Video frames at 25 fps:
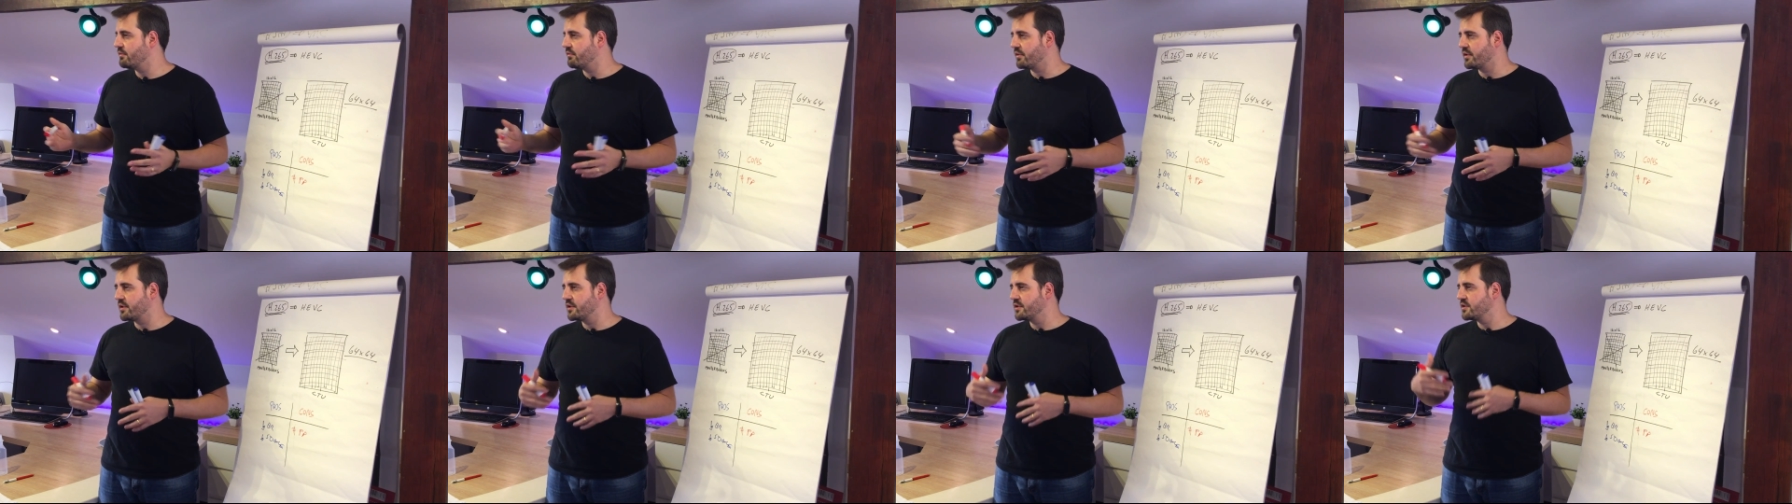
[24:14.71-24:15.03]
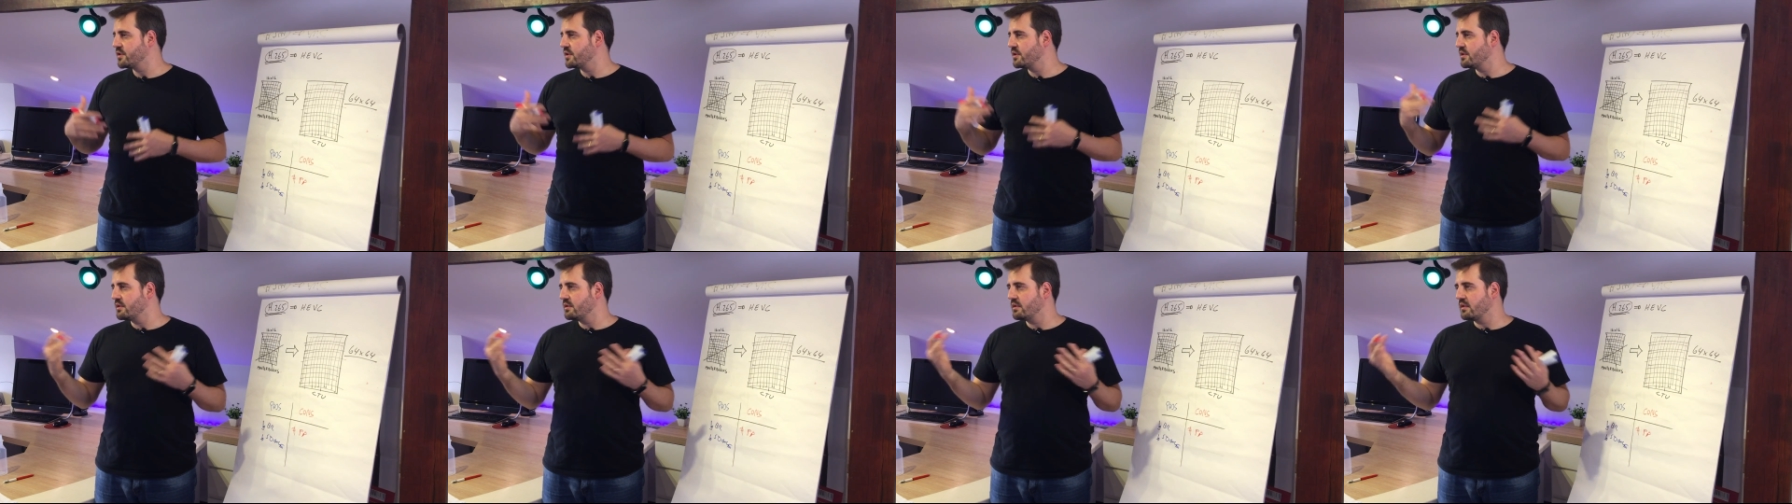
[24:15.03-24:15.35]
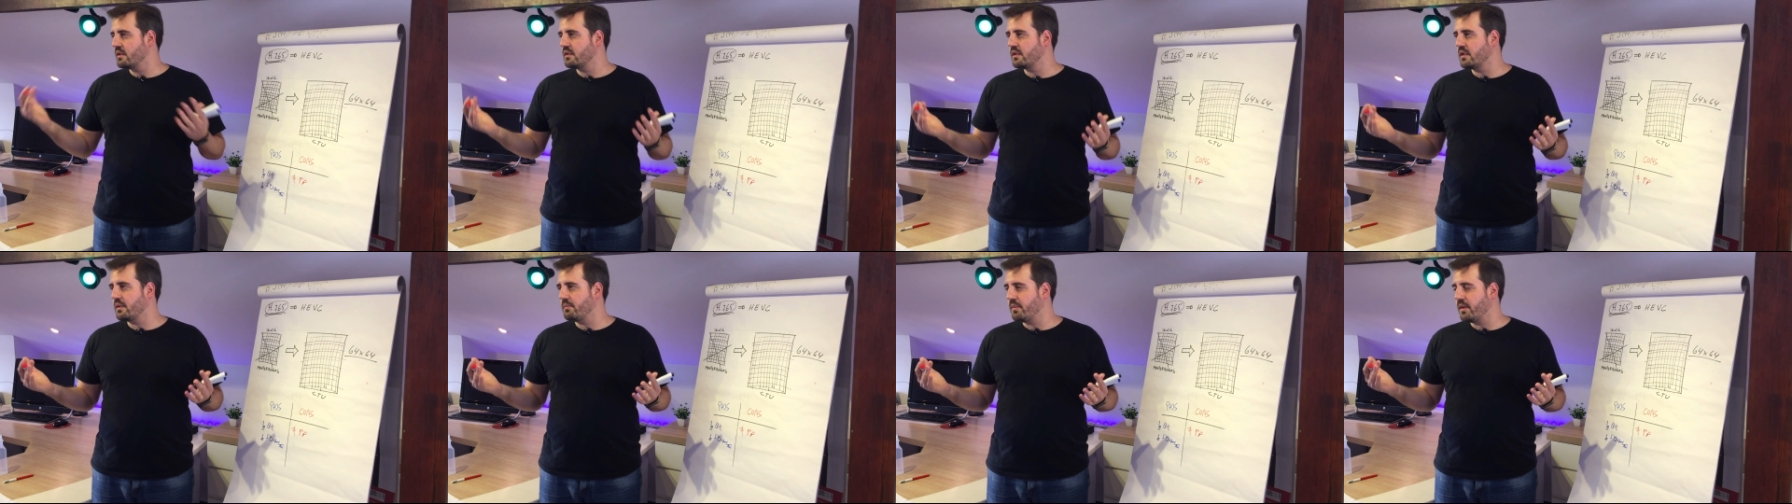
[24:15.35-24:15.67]
version,
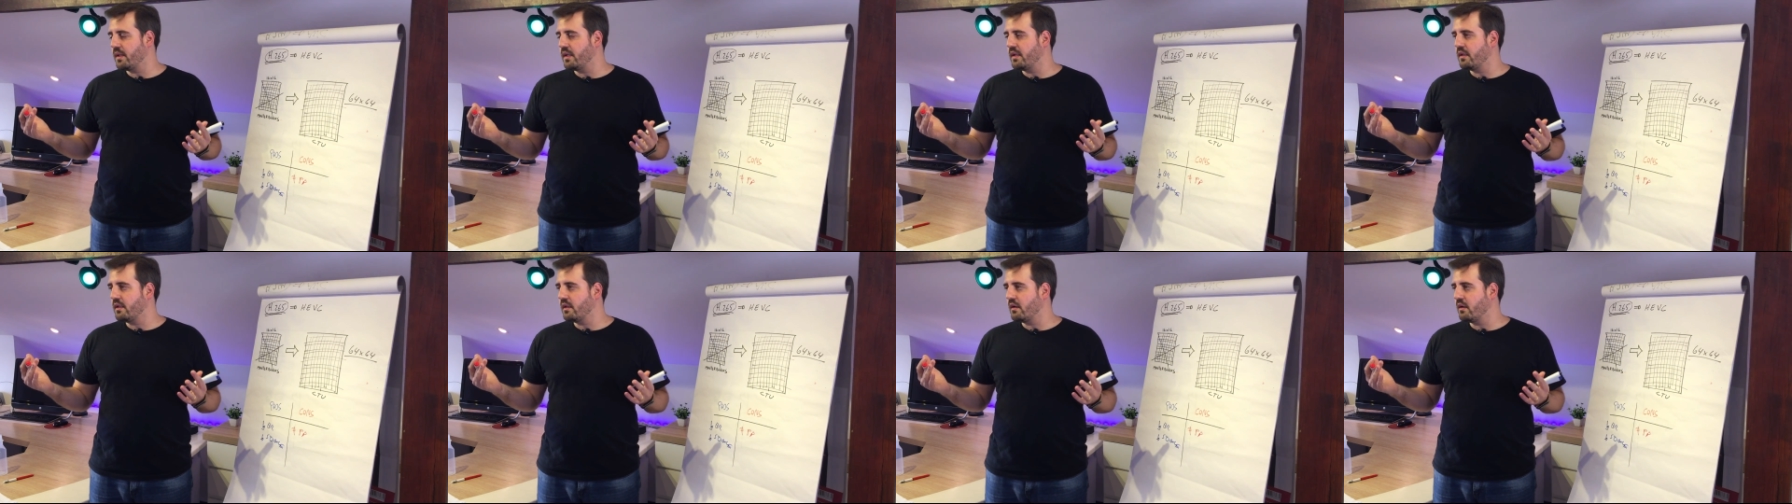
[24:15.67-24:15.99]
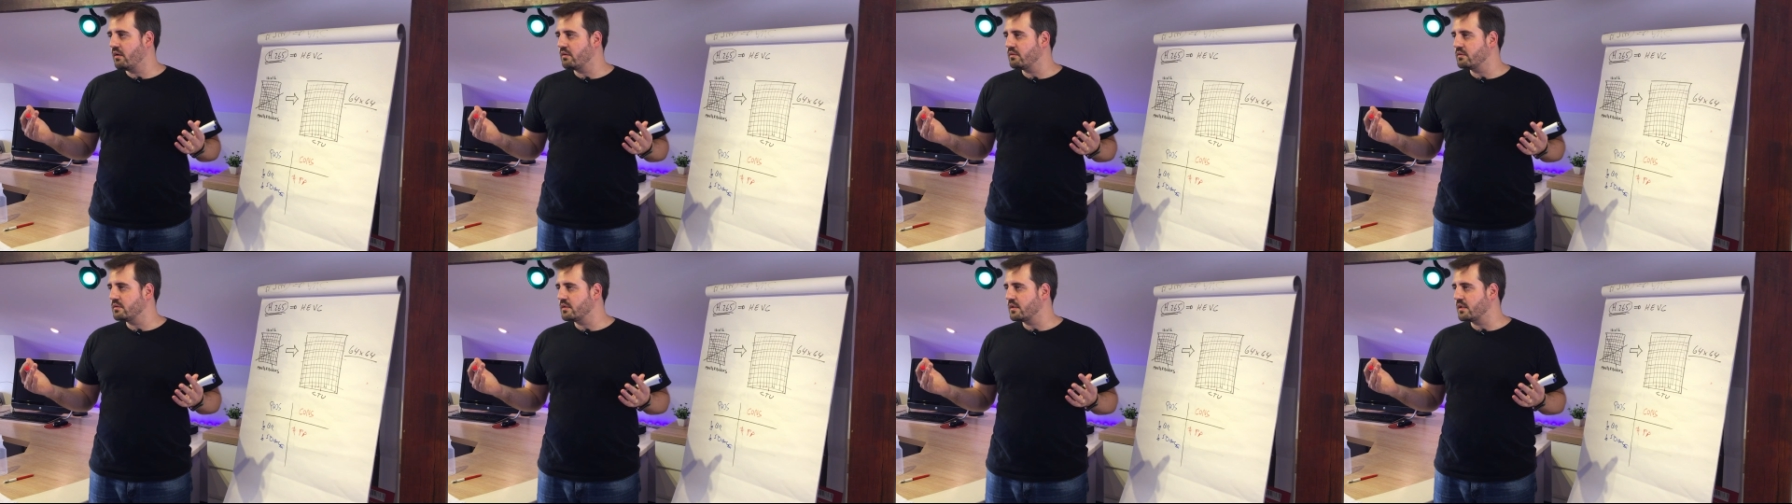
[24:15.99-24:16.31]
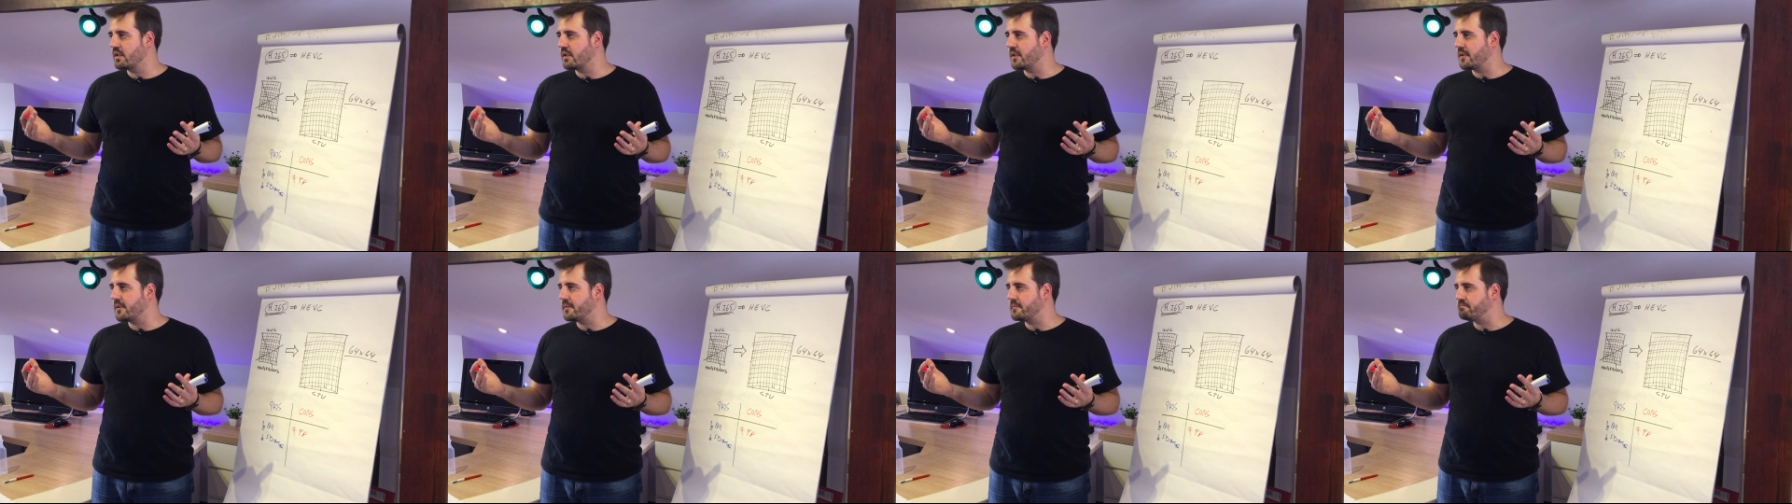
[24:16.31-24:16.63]
depending on
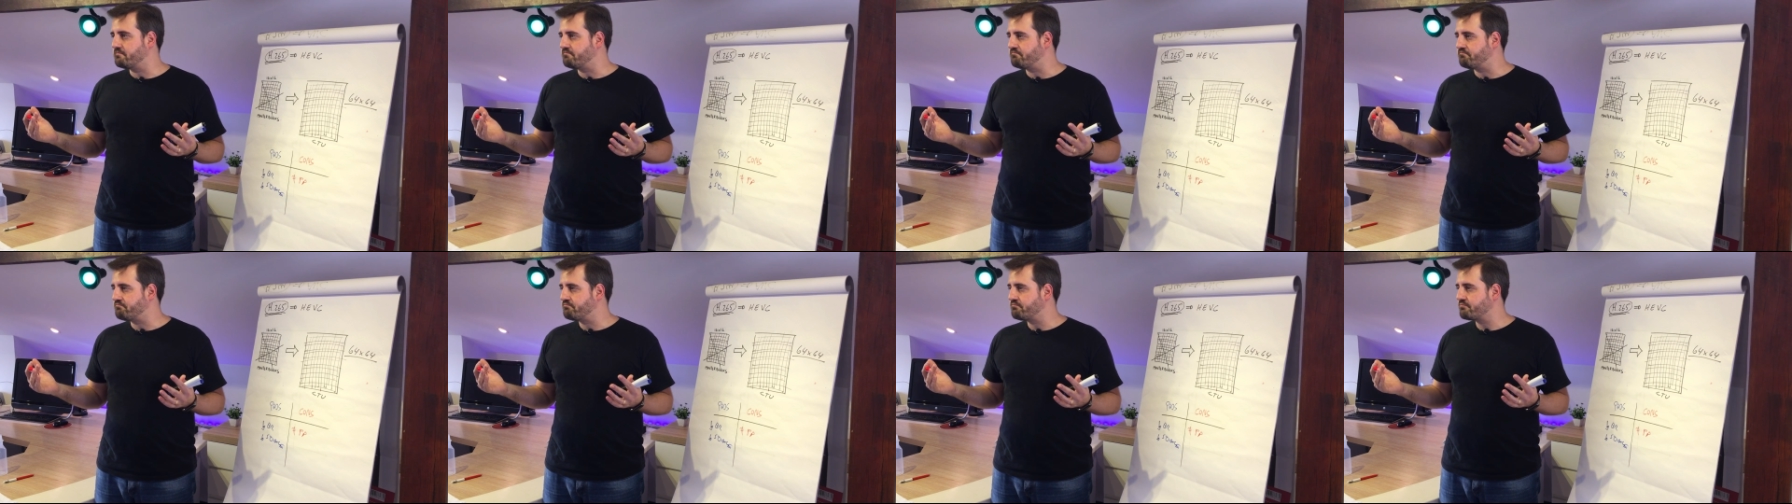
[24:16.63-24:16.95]
the